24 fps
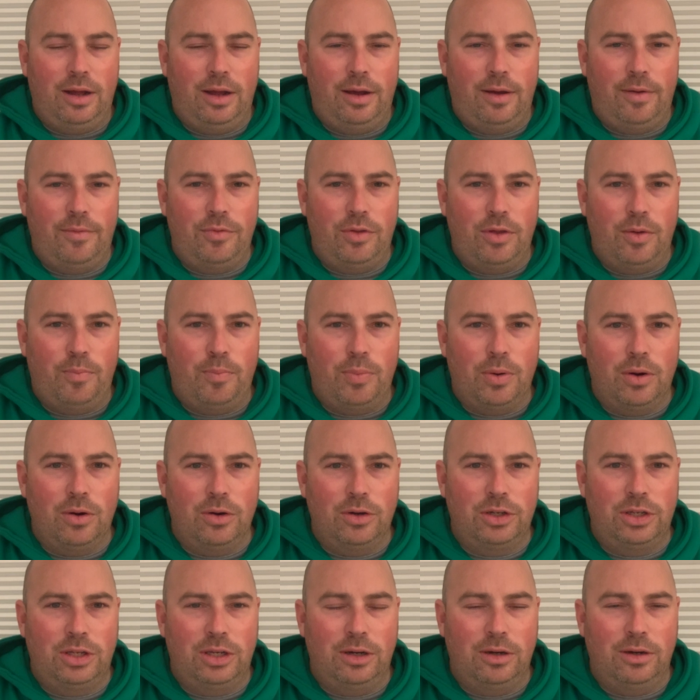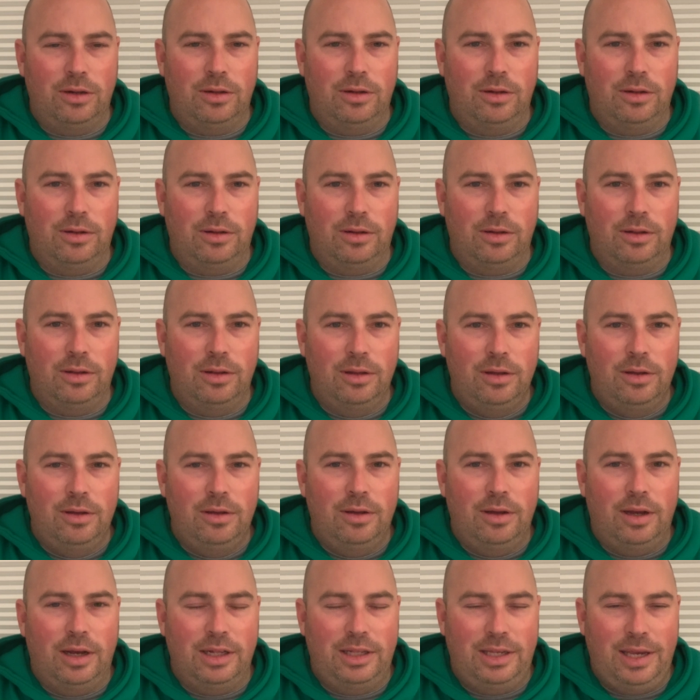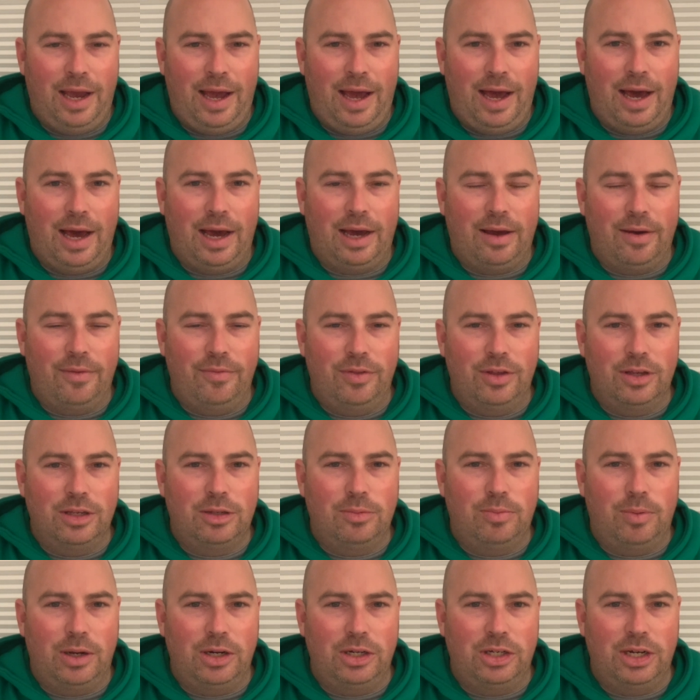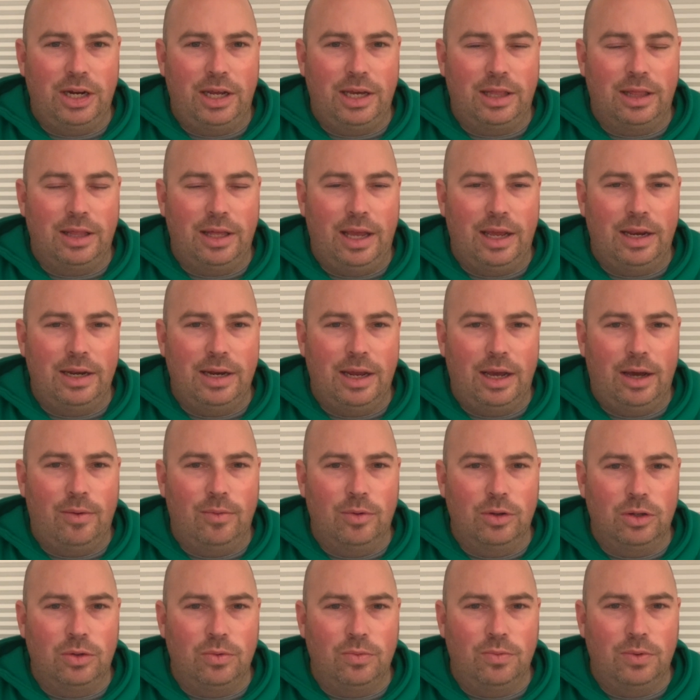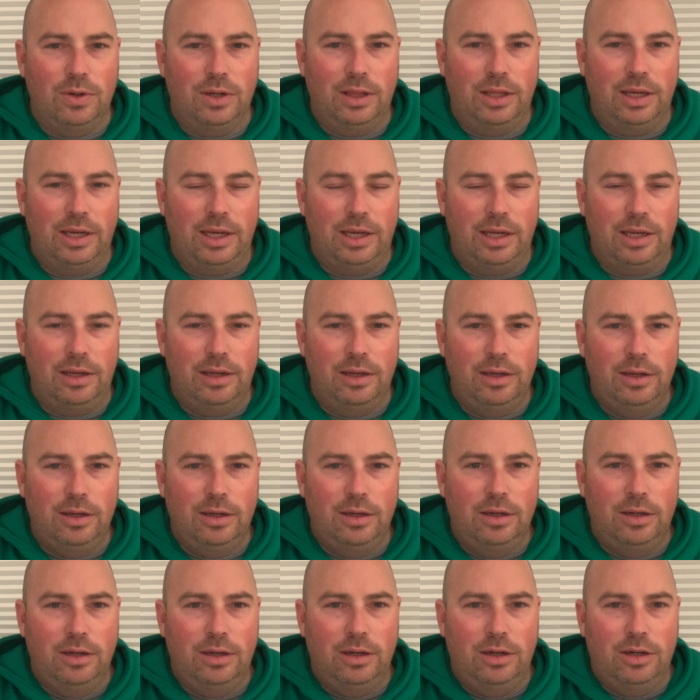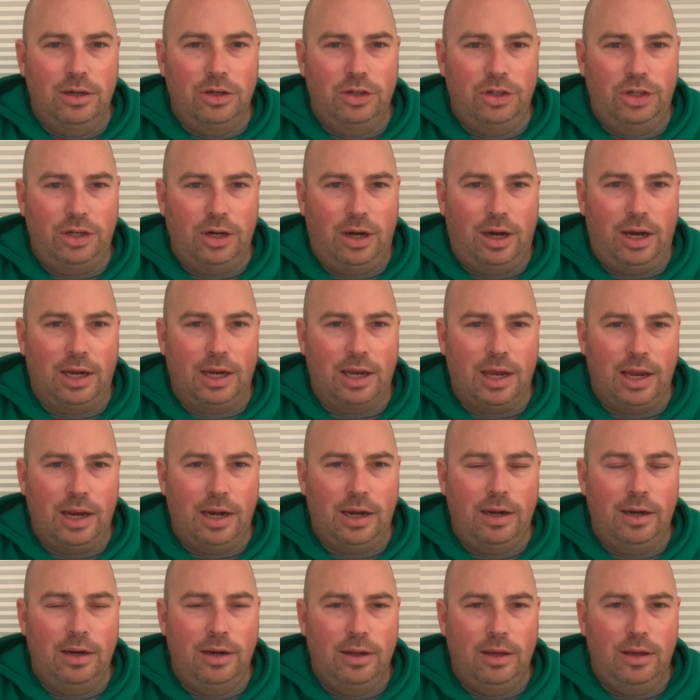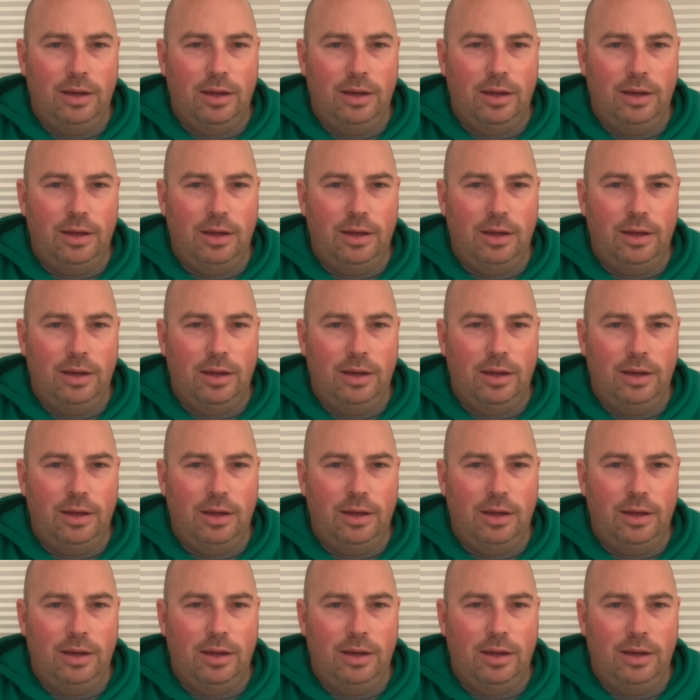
of the personal attack of this by Jake Landau was really shocking.